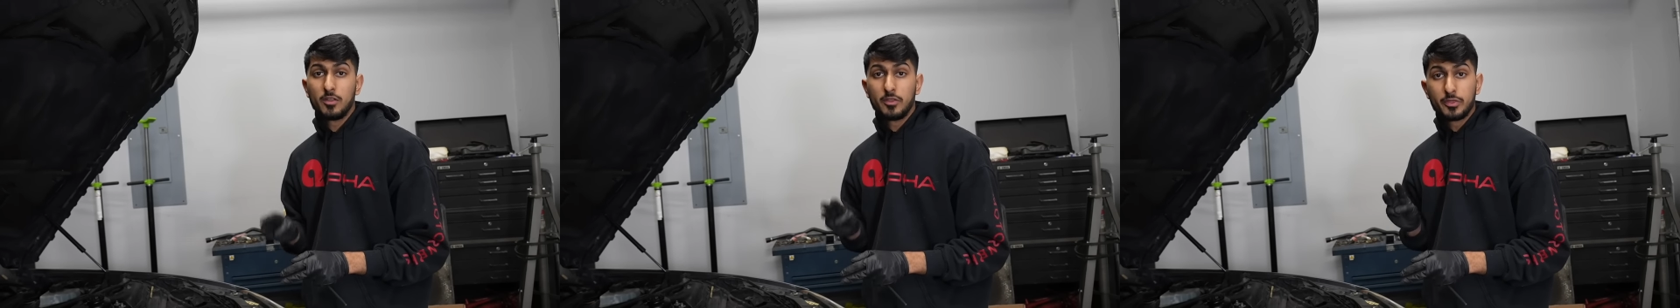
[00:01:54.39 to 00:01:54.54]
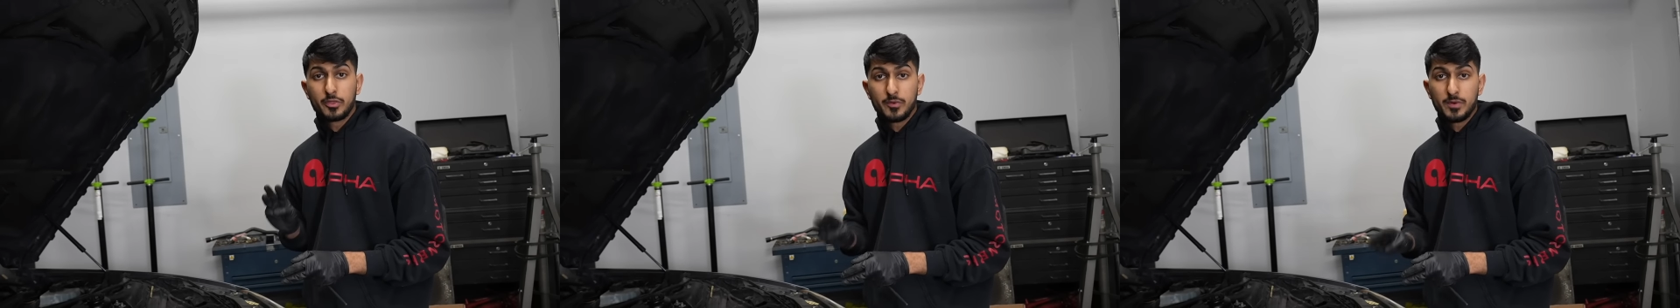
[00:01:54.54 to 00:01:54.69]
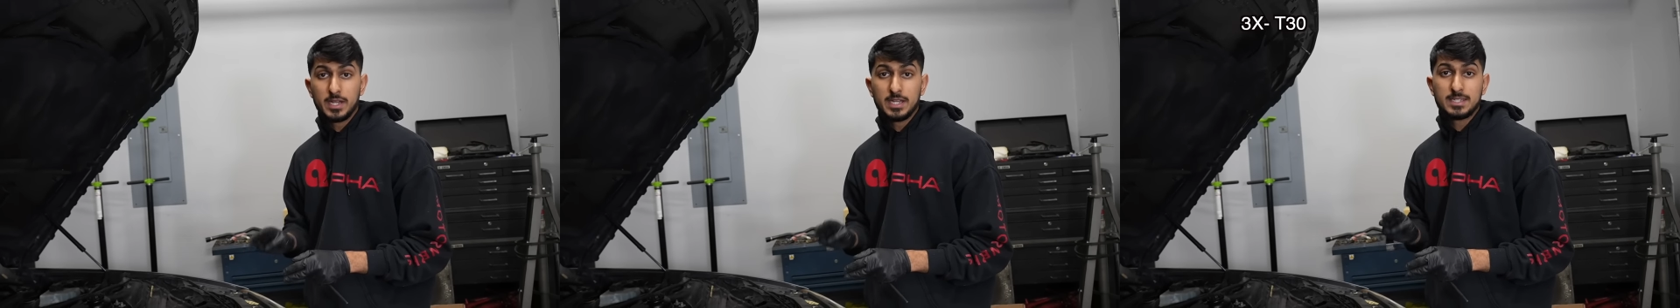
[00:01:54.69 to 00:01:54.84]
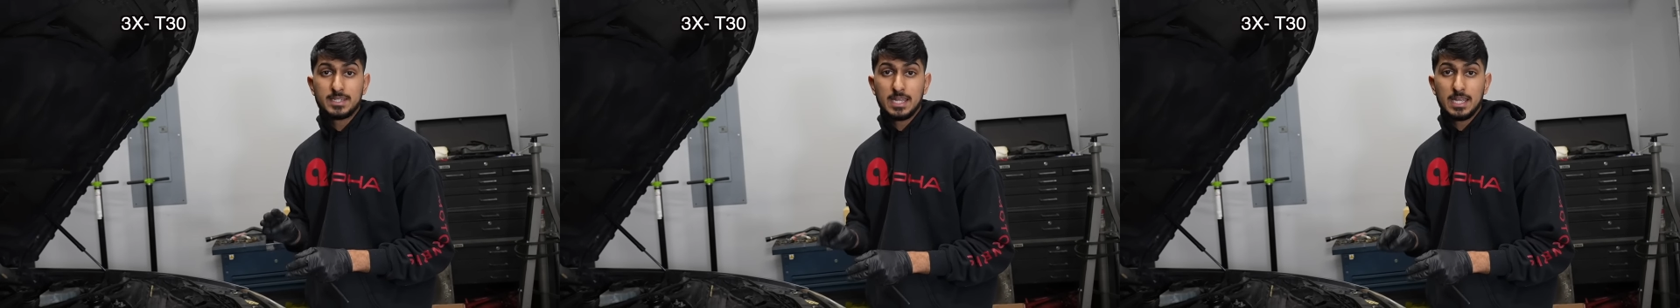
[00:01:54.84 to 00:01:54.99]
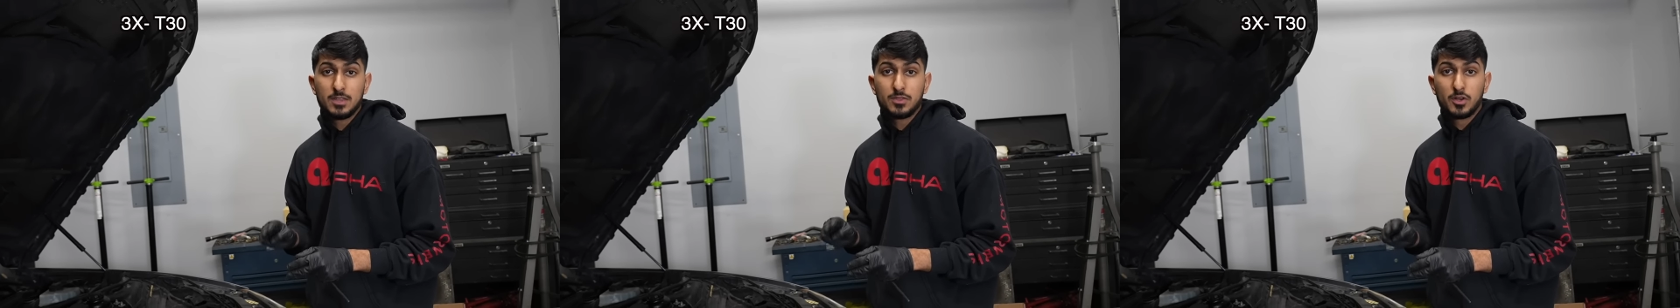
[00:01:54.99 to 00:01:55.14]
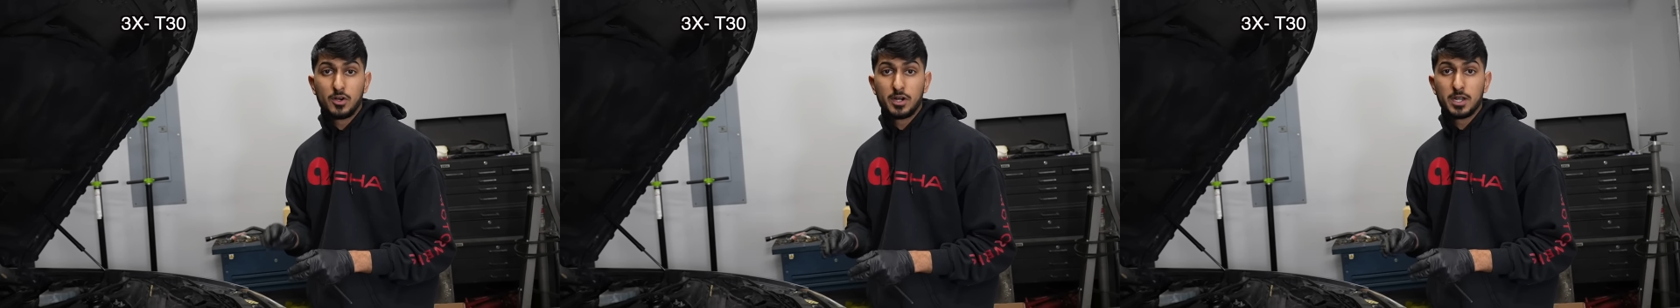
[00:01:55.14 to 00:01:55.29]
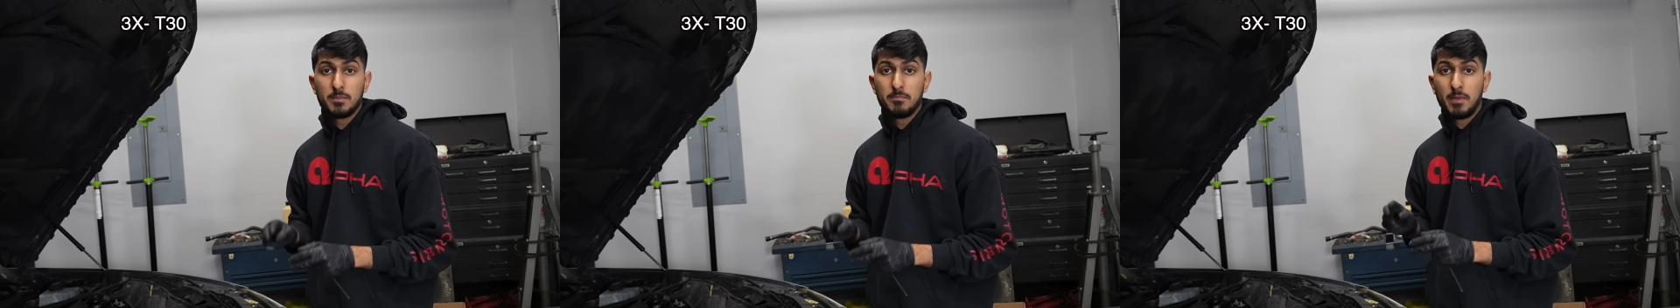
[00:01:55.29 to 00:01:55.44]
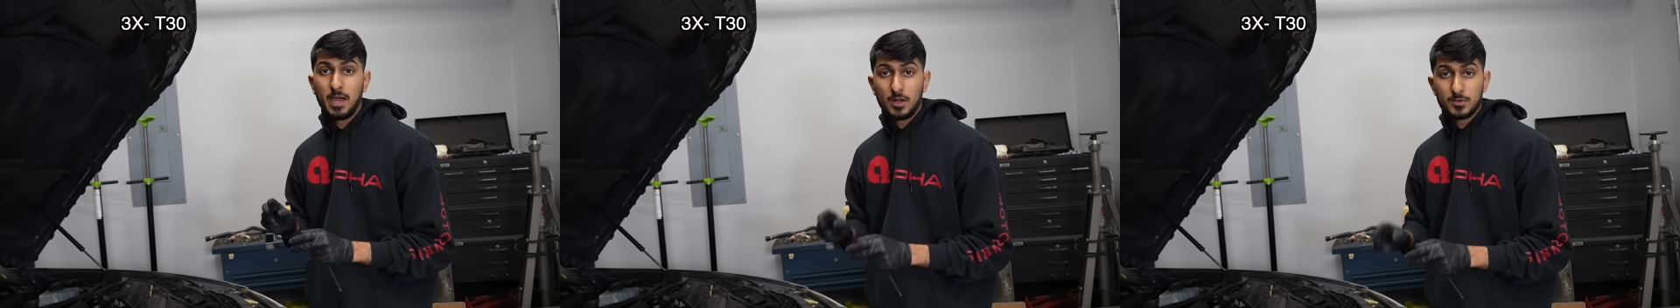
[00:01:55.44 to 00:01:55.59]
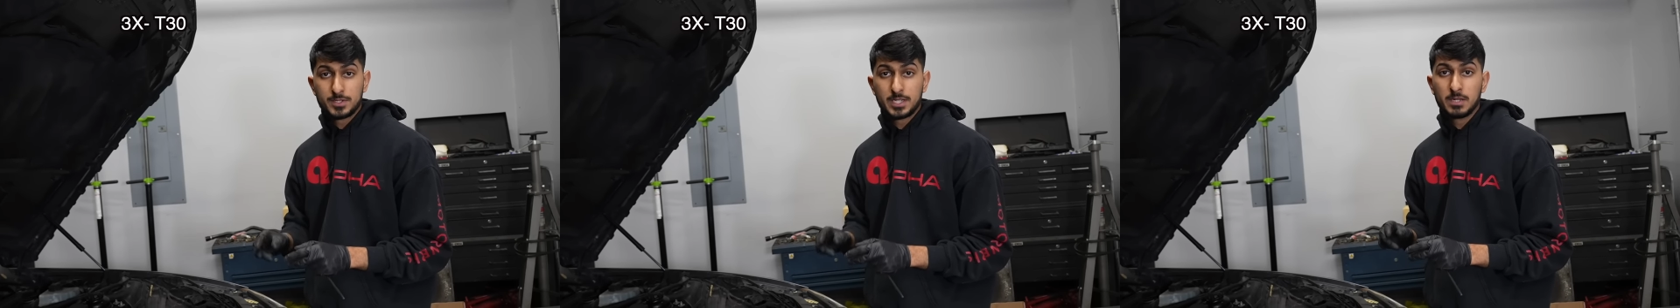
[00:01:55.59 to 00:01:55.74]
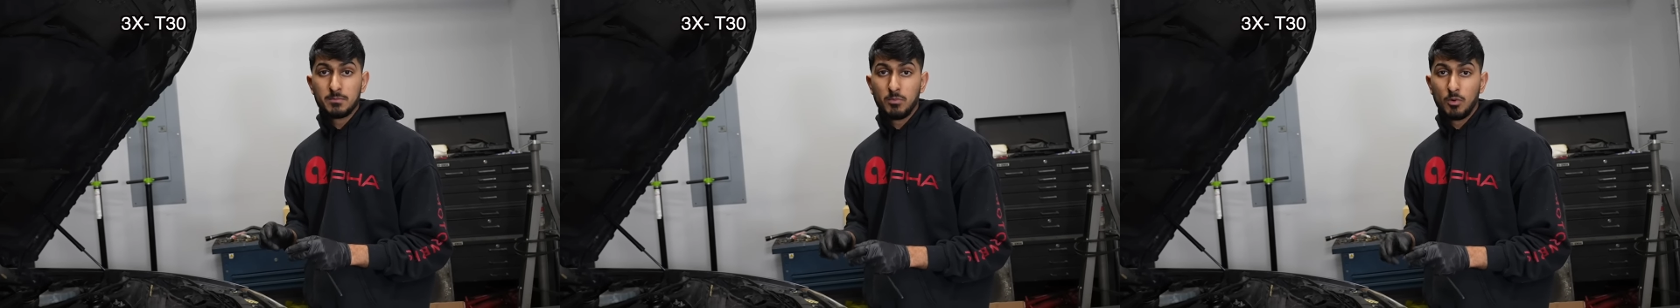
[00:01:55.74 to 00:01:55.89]
the three T30
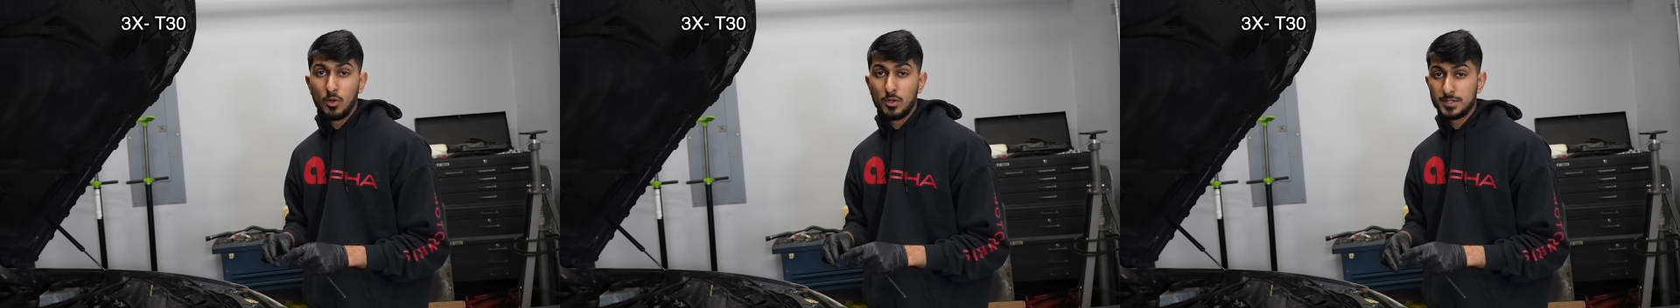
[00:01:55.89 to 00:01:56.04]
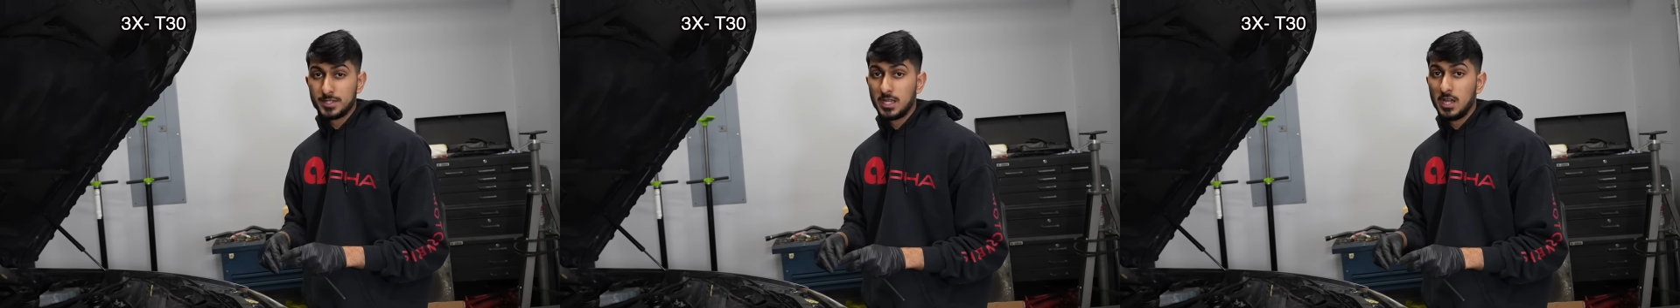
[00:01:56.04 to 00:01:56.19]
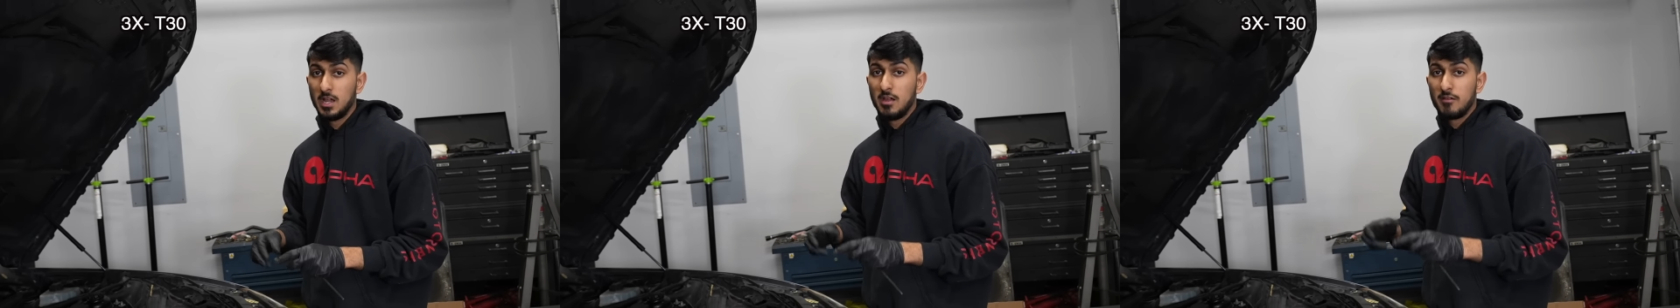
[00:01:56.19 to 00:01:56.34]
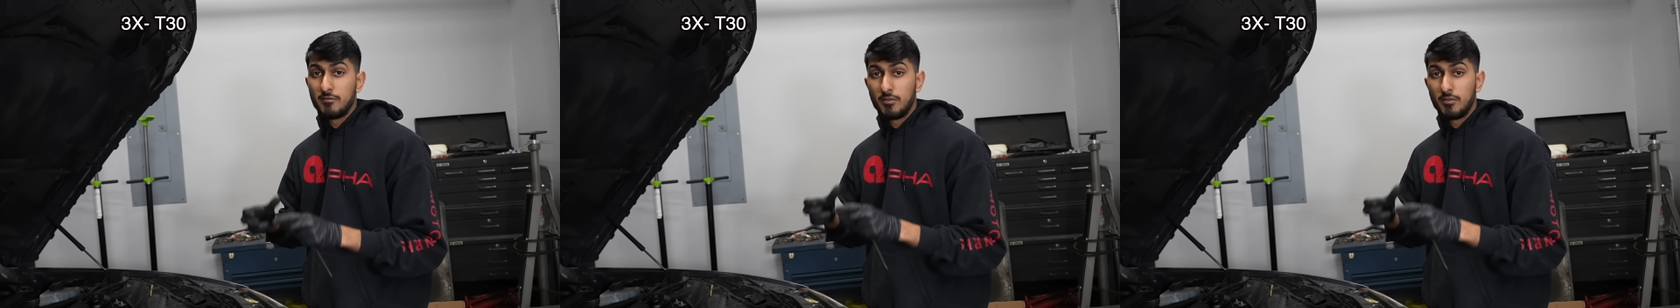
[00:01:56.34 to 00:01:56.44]
mounting bolts